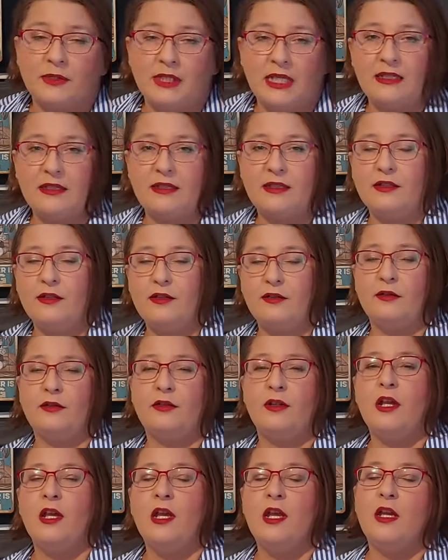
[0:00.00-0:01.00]
Dunster.
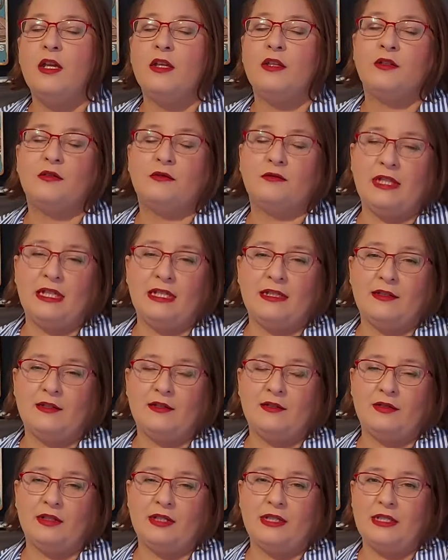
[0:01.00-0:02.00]
So
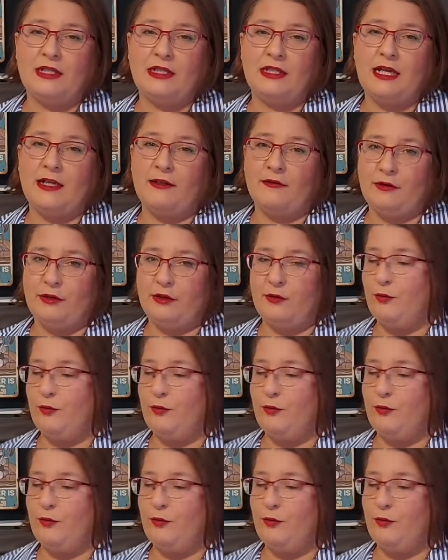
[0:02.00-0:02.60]
Dunster is Irish